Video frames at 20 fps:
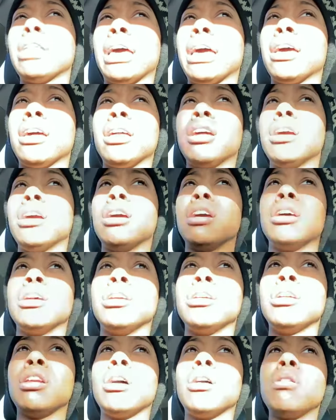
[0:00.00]
that,
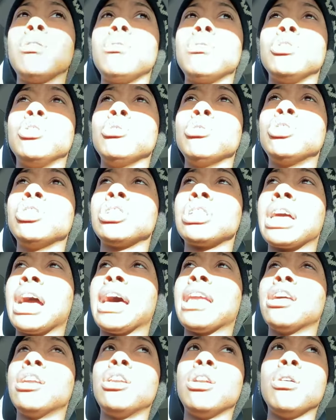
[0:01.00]
you know, you just
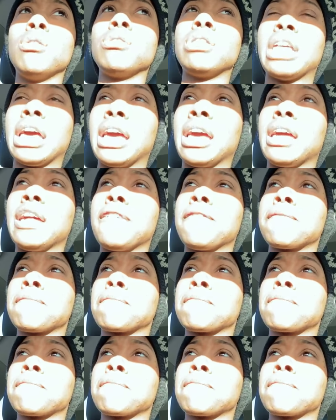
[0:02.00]
gotta know that,